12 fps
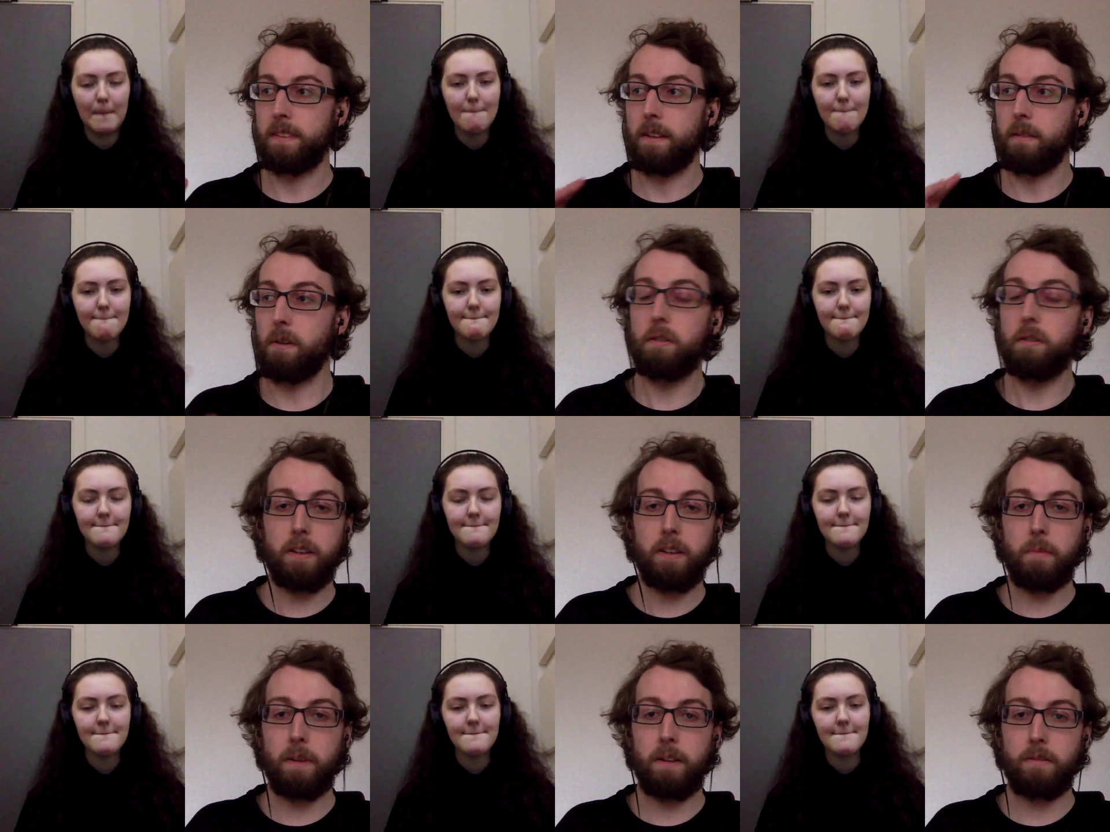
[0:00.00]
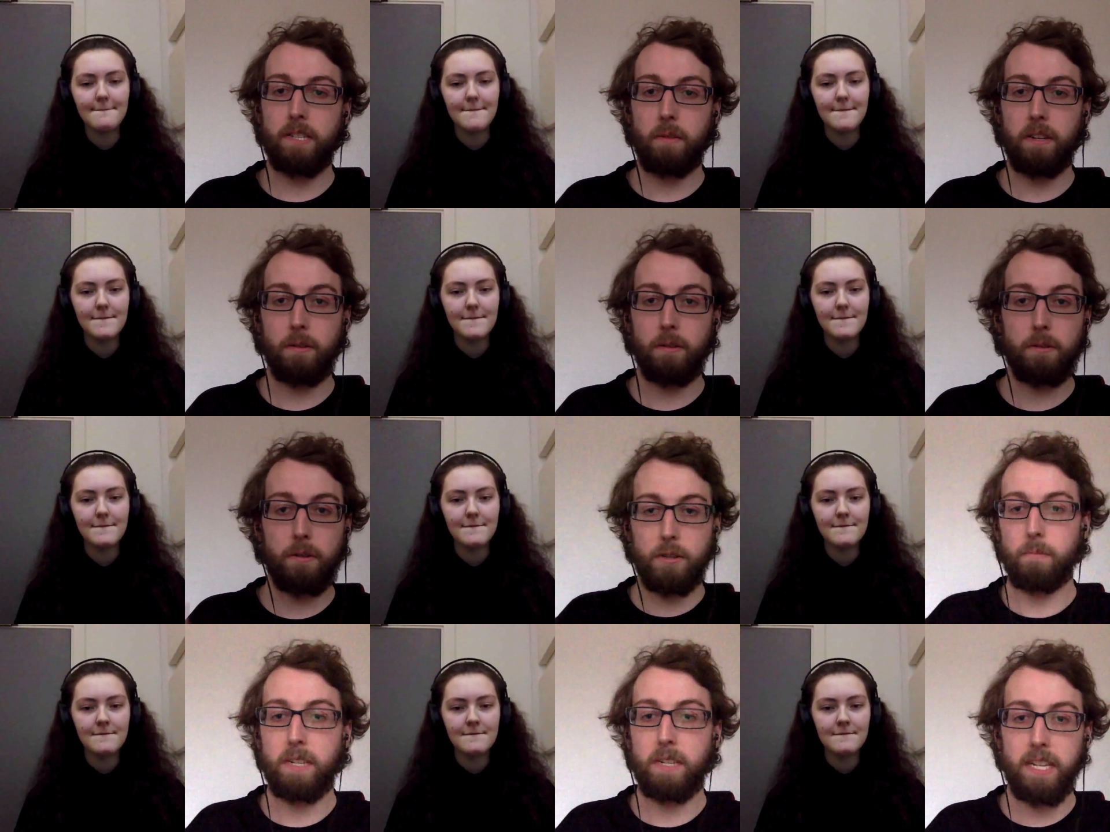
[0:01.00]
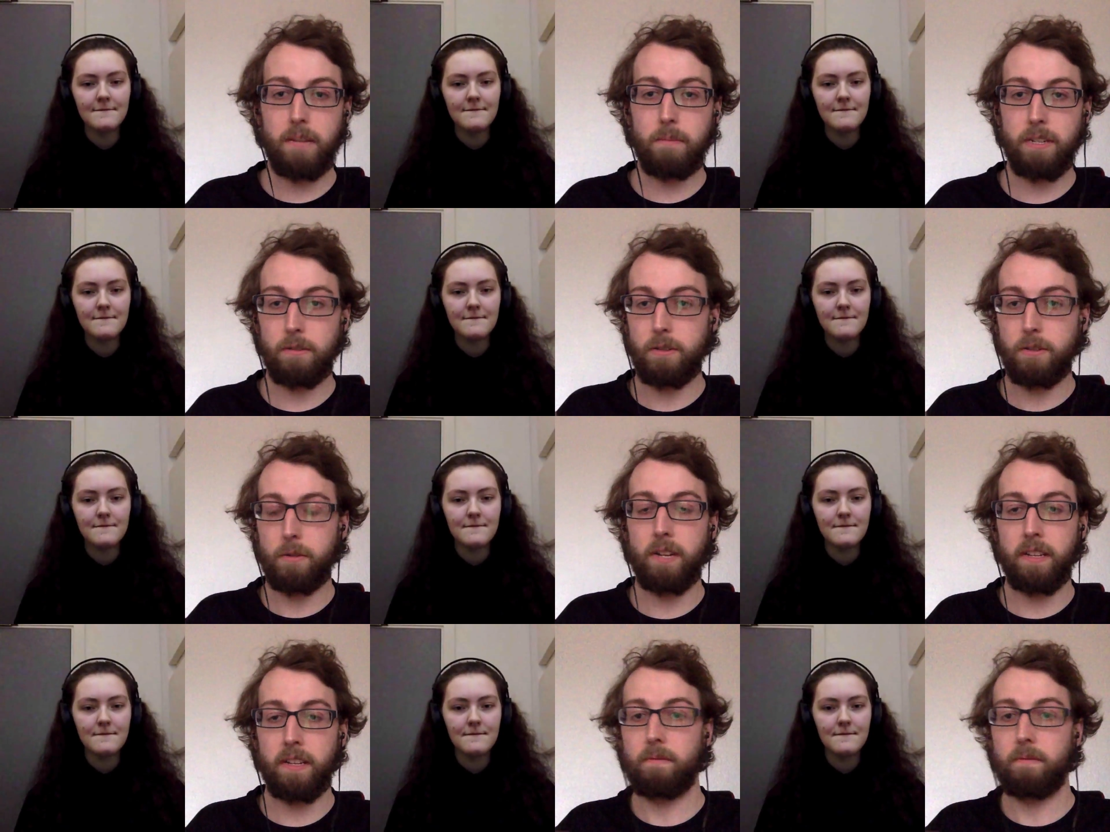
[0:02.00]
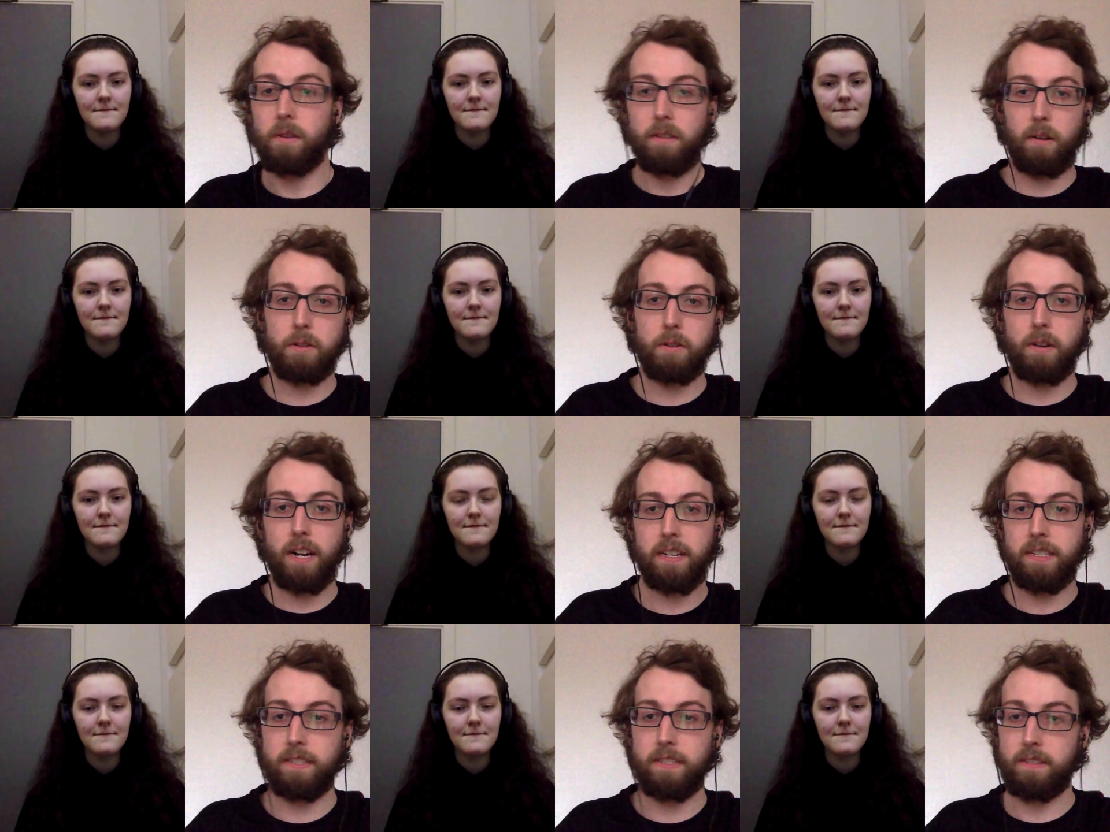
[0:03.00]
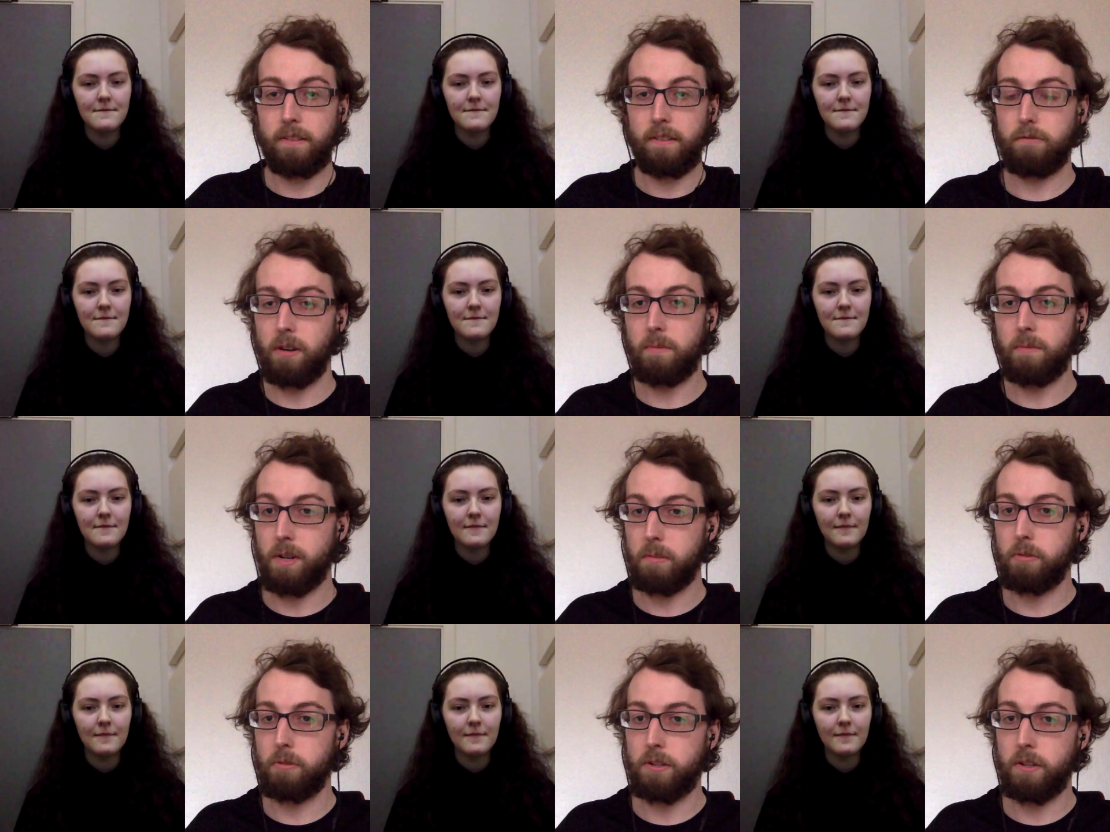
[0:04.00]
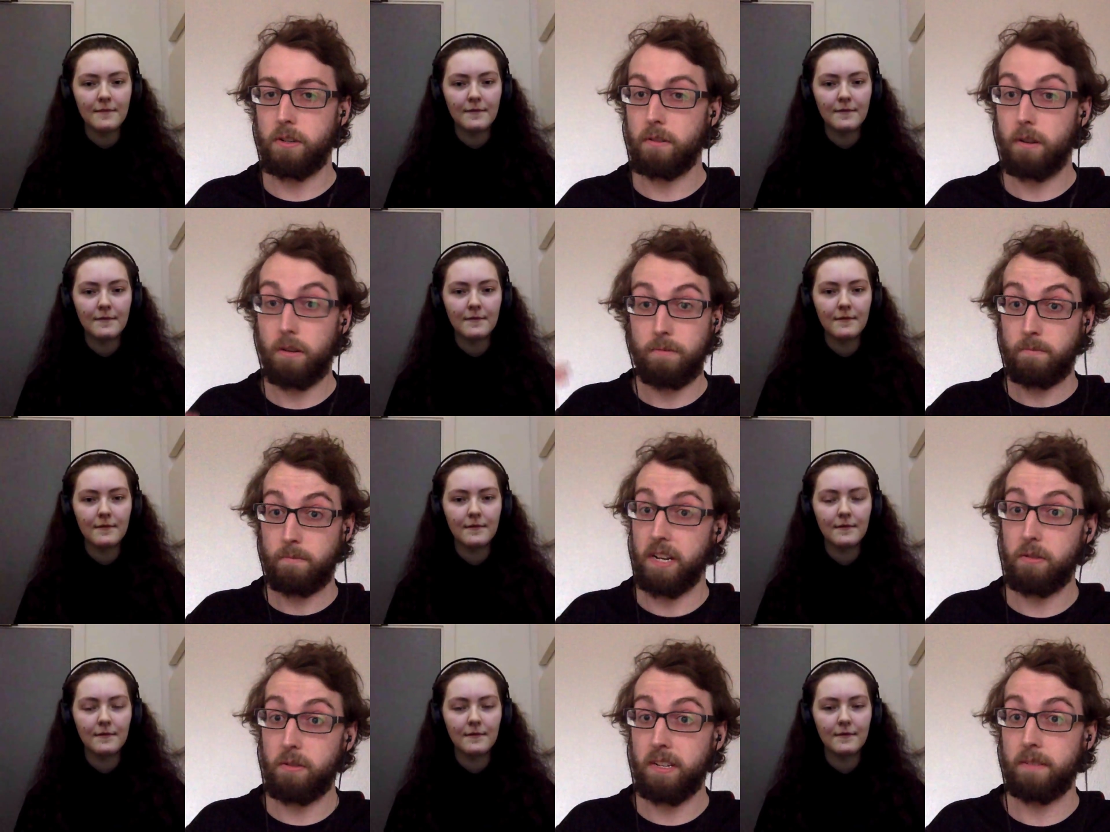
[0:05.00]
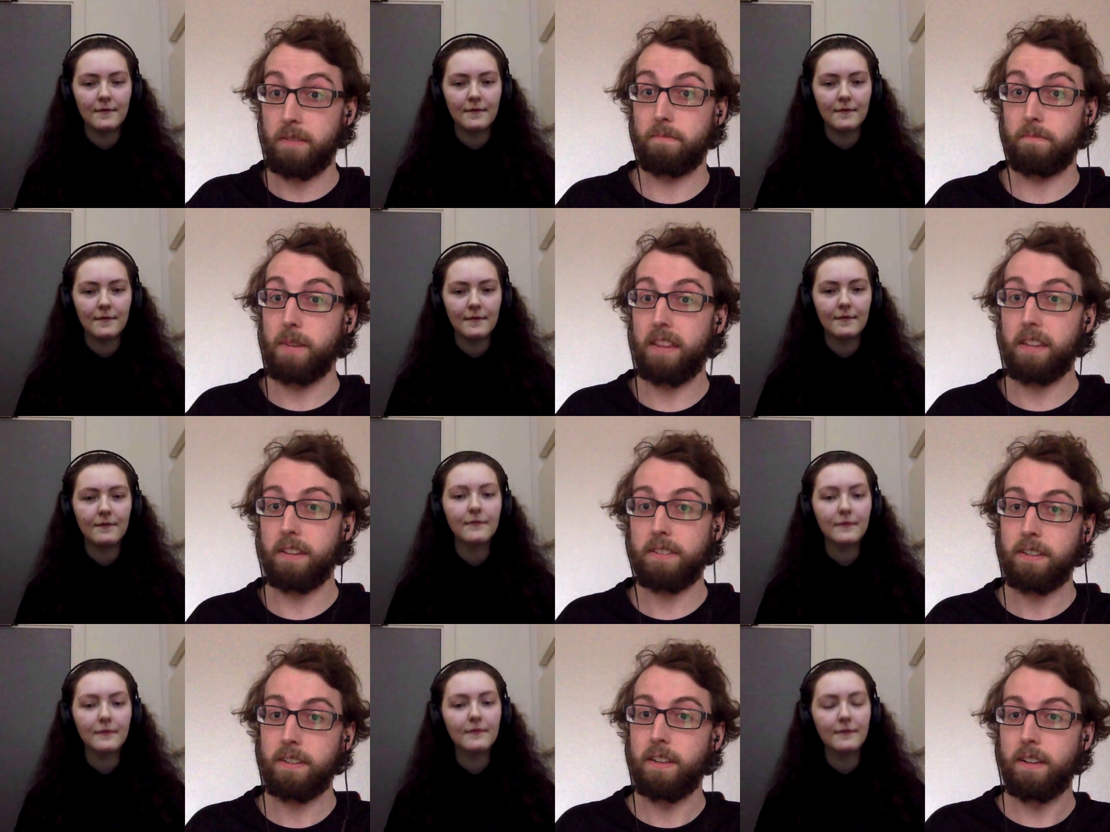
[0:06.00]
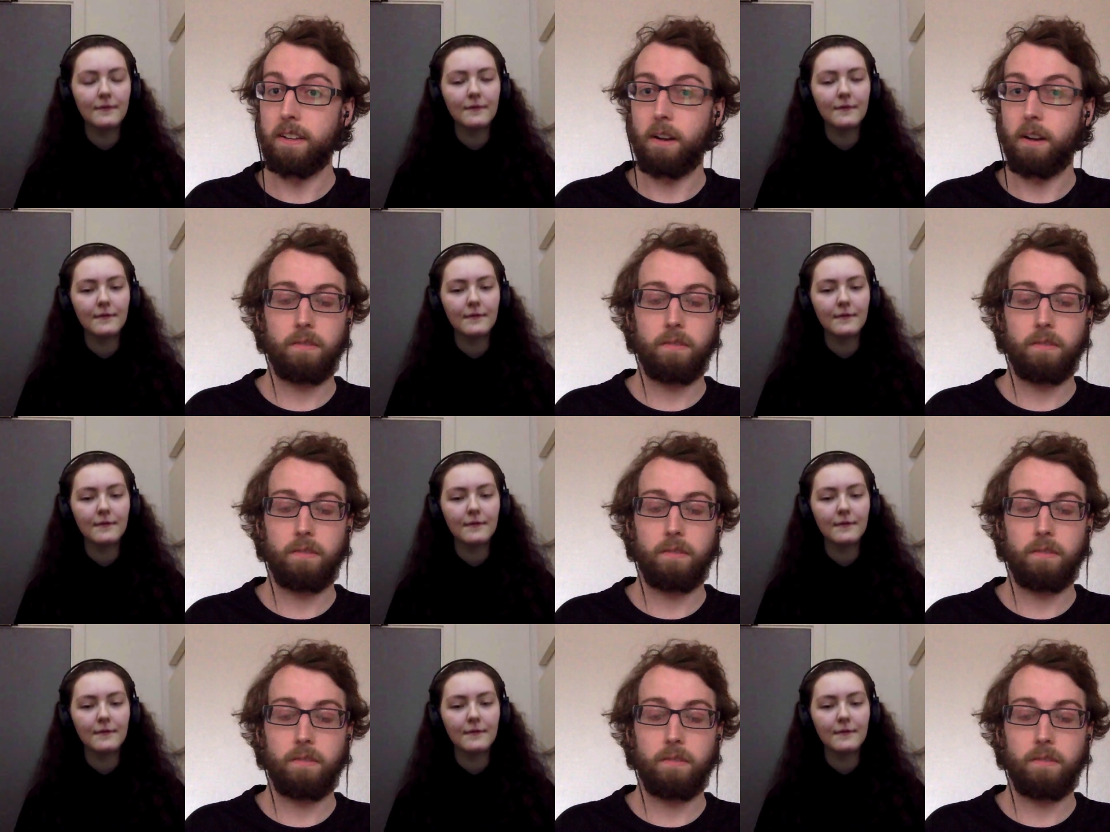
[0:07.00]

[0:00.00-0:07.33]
Speaker 1: what do you think about sharing on social media? Because you and other artists from uh, Watt Production are sharing many things on